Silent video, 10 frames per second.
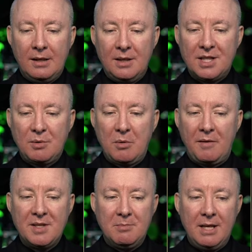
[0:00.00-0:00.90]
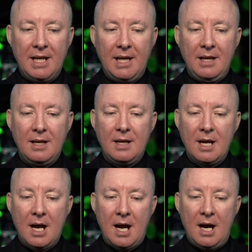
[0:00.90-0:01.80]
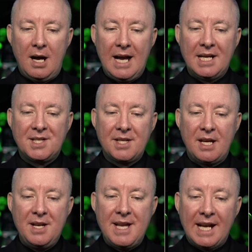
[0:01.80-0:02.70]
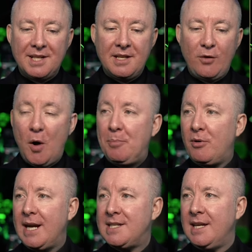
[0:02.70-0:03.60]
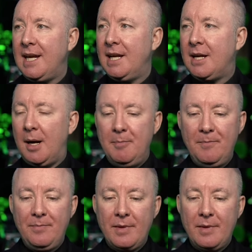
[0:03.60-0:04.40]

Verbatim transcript: This is what worries me. Negative operating income.